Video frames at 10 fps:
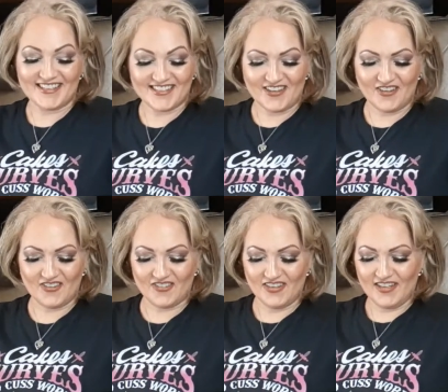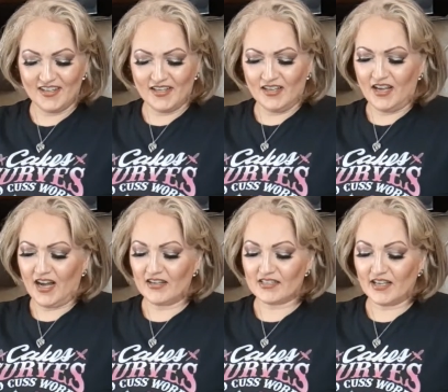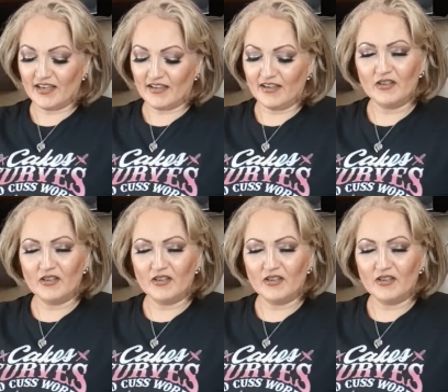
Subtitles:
So I was like,